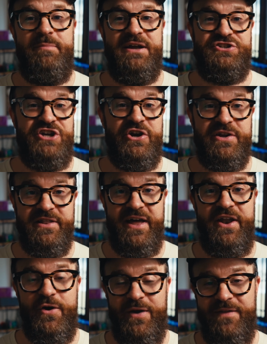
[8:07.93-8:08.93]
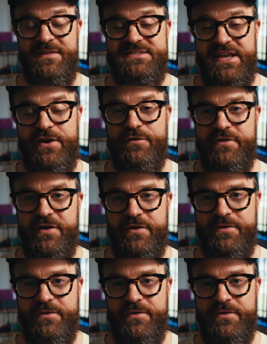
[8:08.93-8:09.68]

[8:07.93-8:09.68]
by Jared Leto in this interview.